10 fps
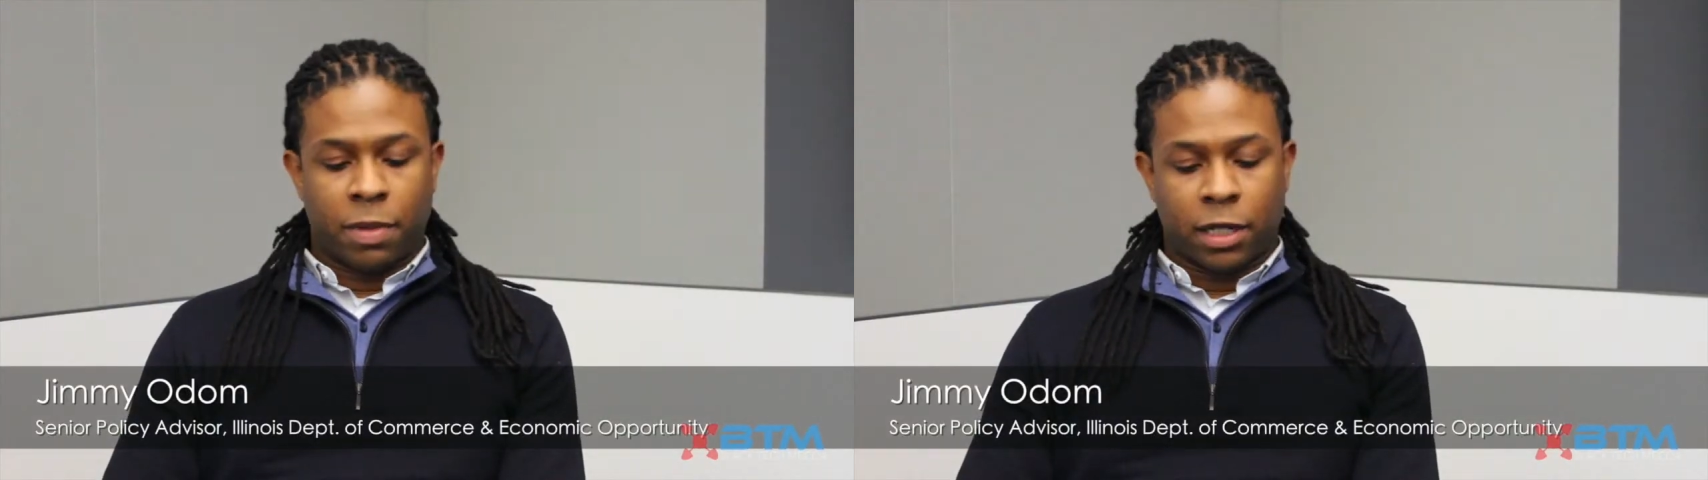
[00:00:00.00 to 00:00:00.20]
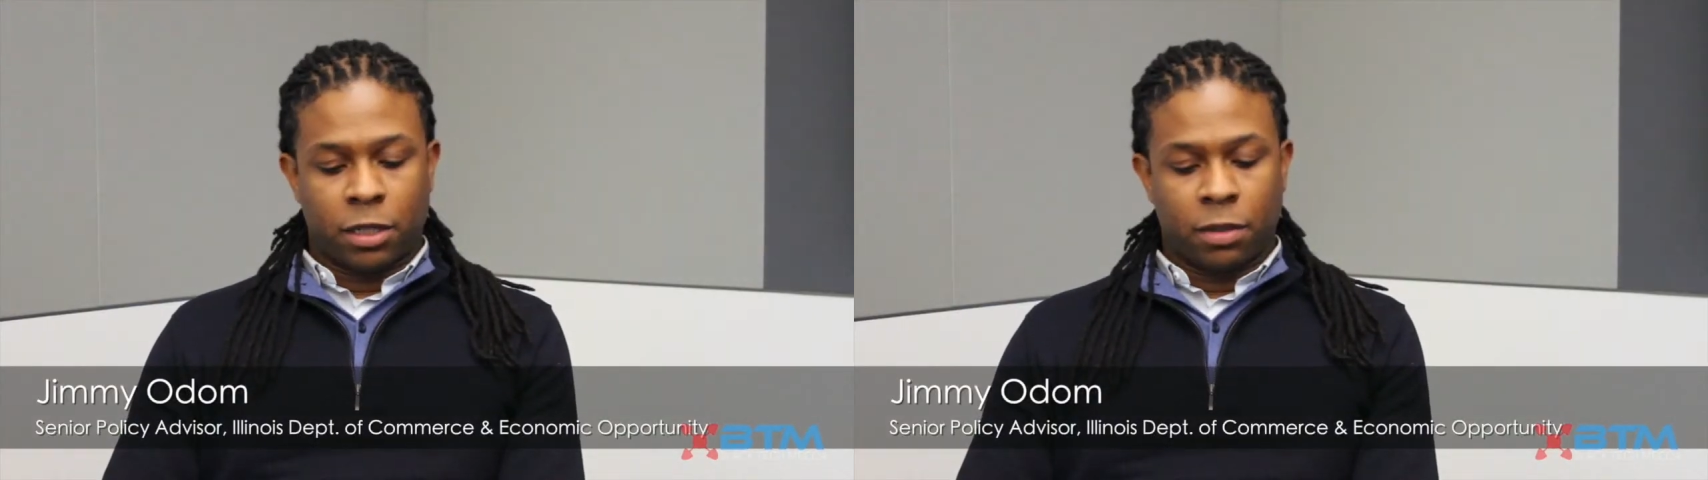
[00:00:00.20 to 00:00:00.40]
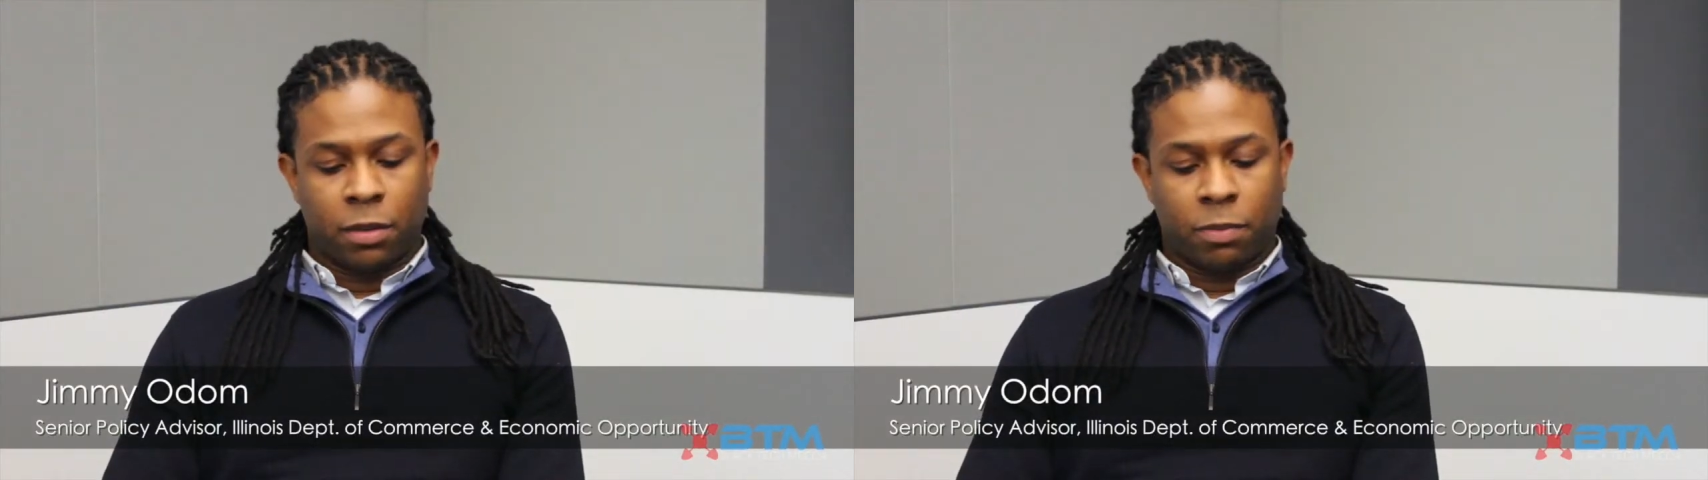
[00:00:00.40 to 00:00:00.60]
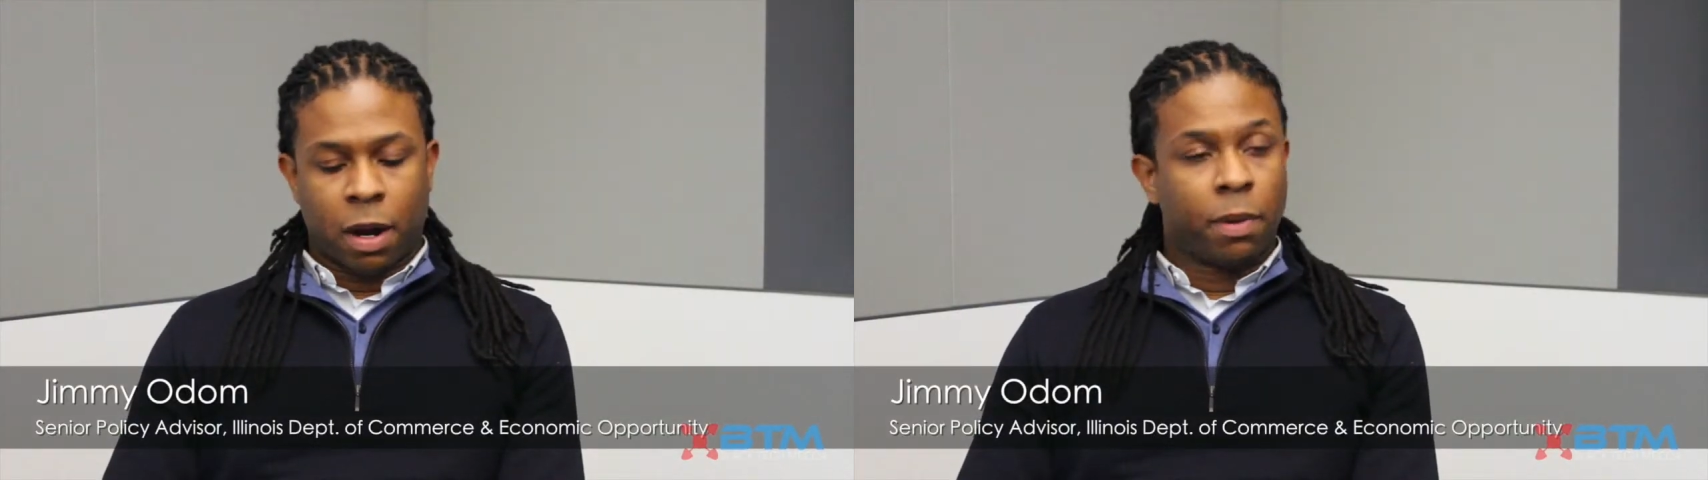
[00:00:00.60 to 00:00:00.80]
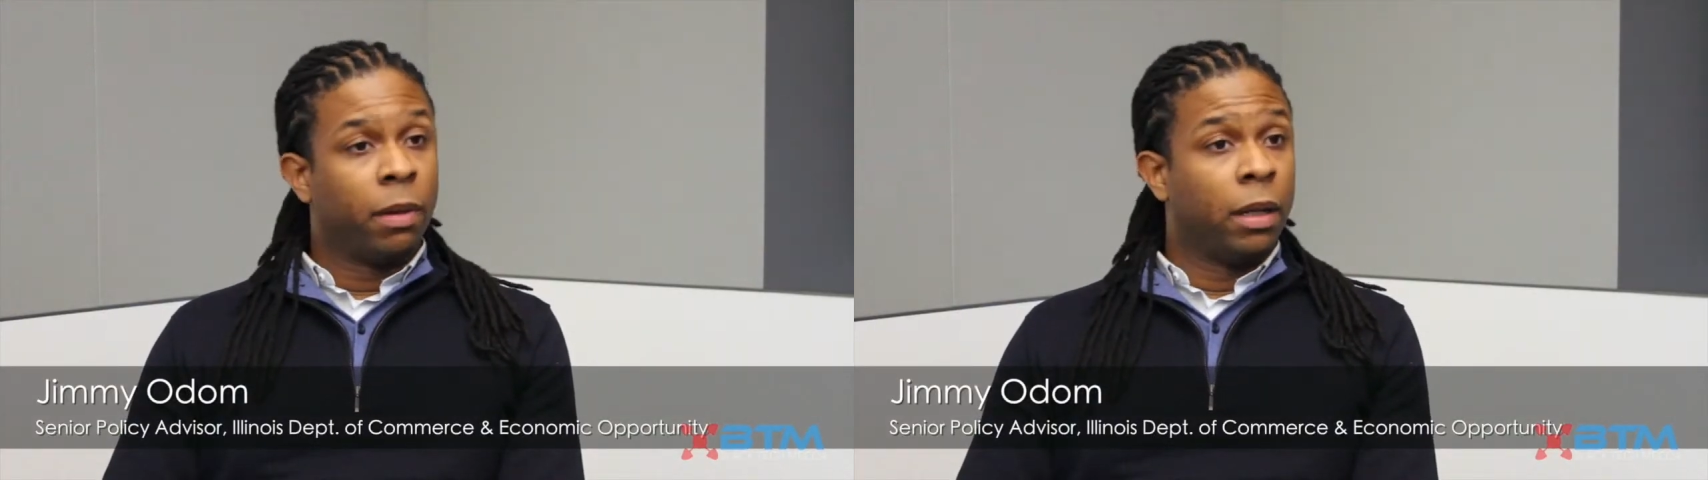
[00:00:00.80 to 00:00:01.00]
that's
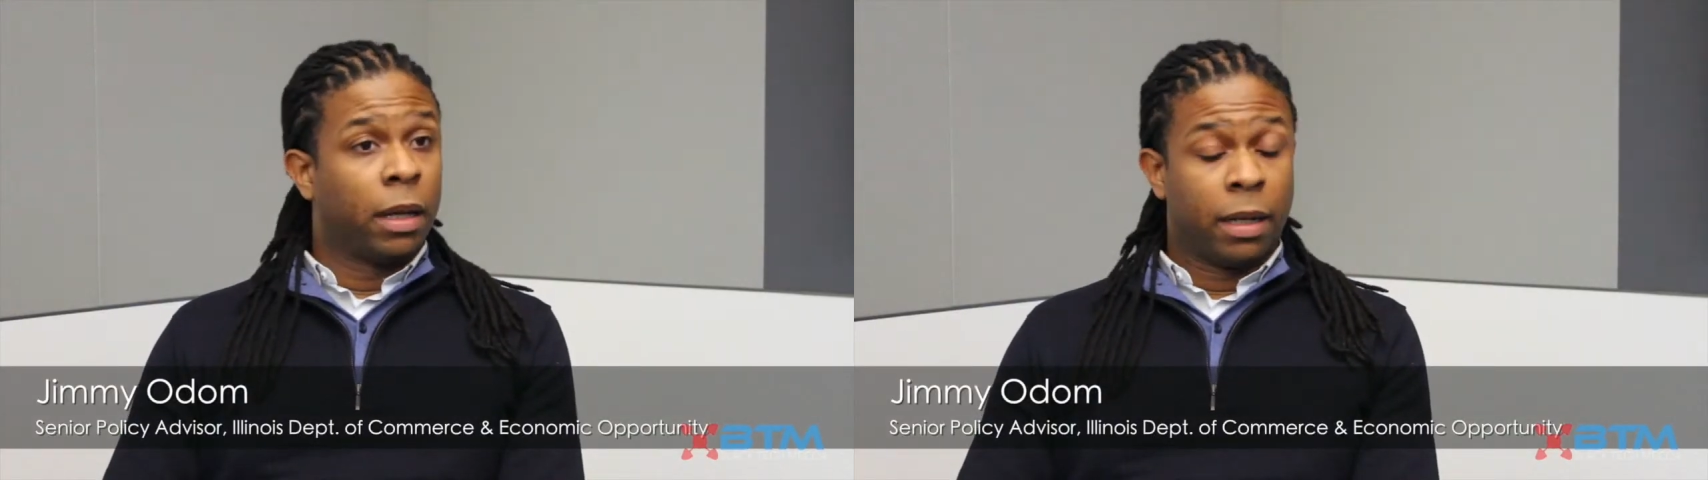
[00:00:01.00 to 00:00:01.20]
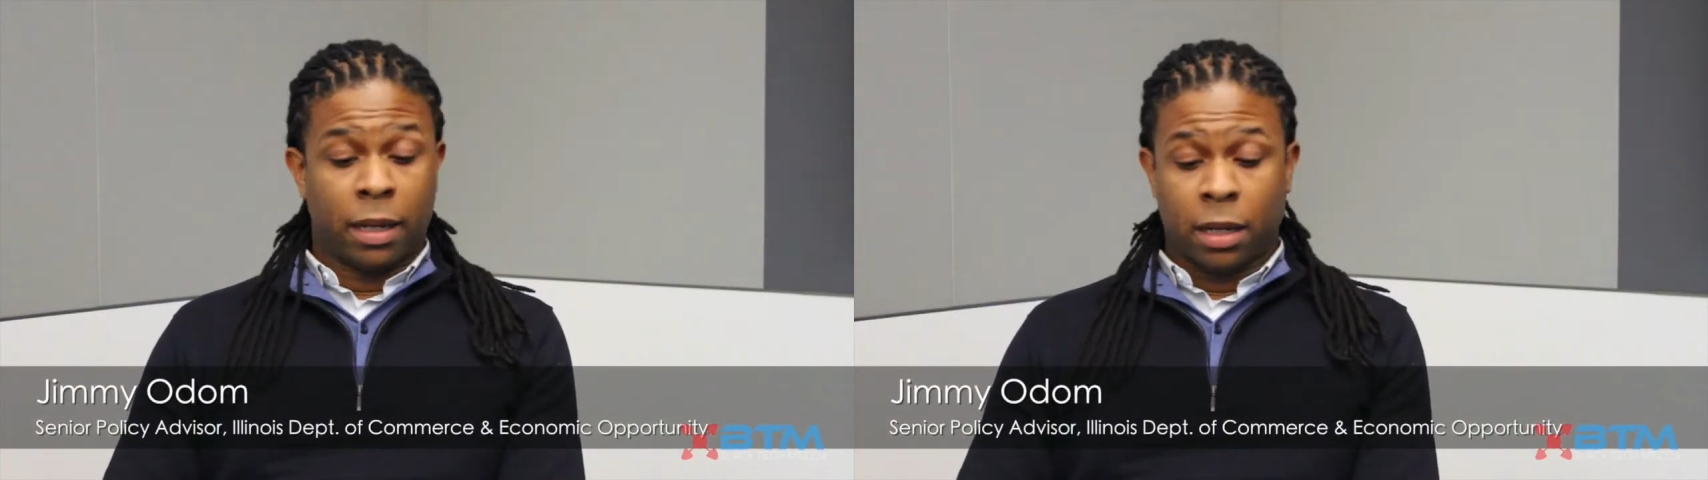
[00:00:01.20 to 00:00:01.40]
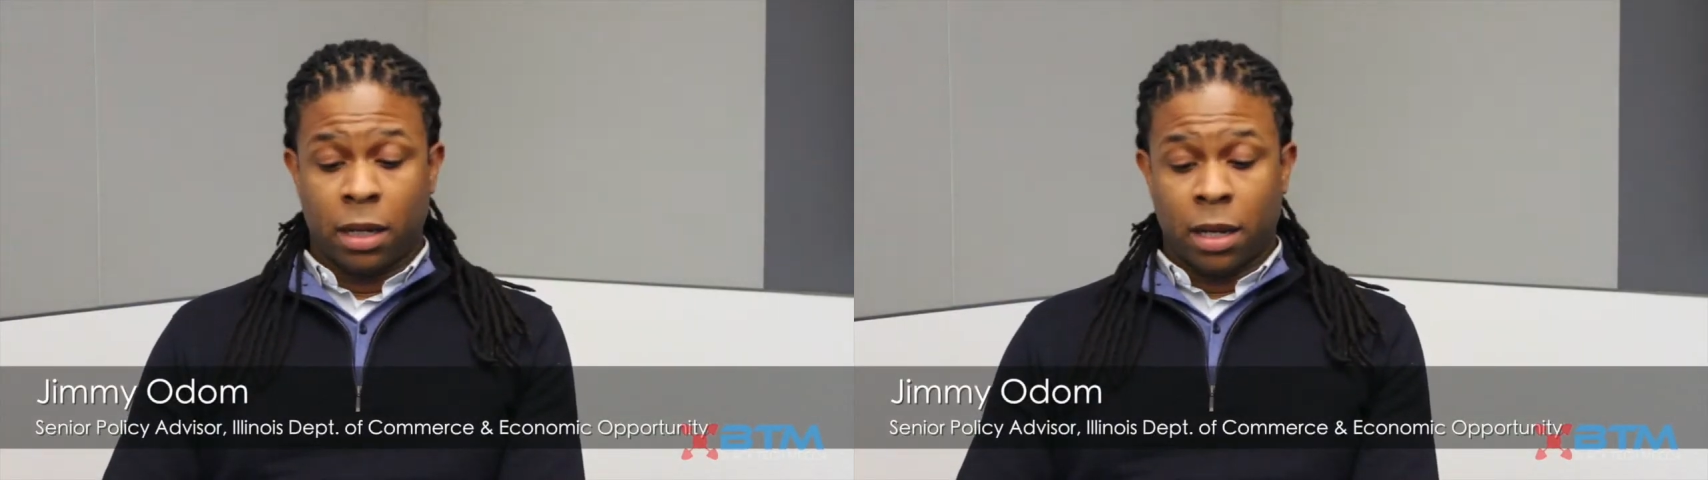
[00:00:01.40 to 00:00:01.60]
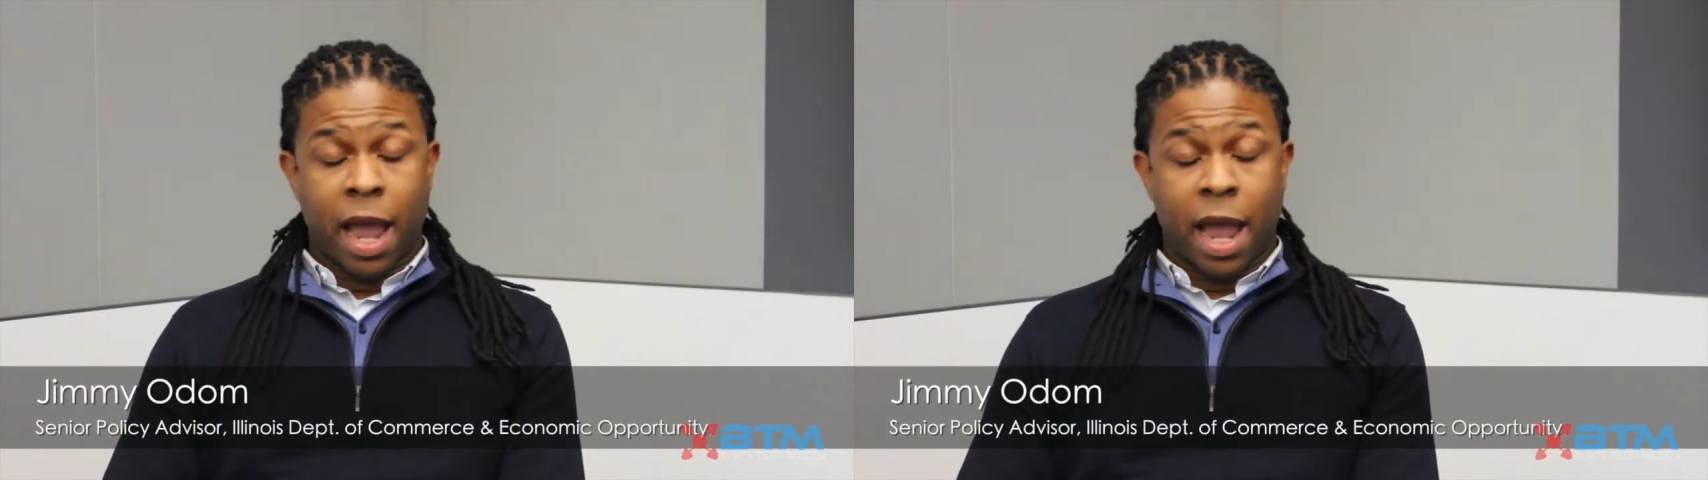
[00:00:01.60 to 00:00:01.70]
probably looking like